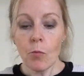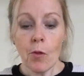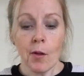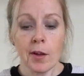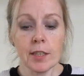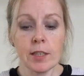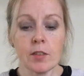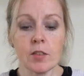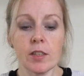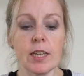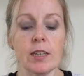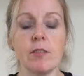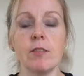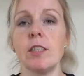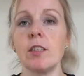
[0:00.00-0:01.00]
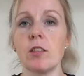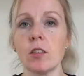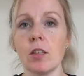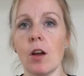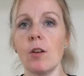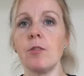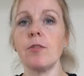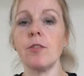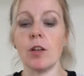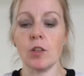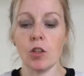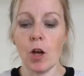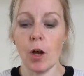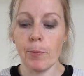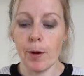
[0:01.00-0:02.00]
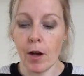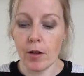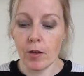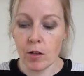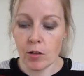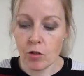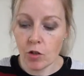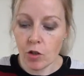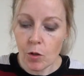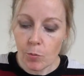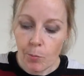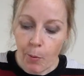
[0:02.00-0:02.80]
Okay, so they're ready to go for a chopper on our soup.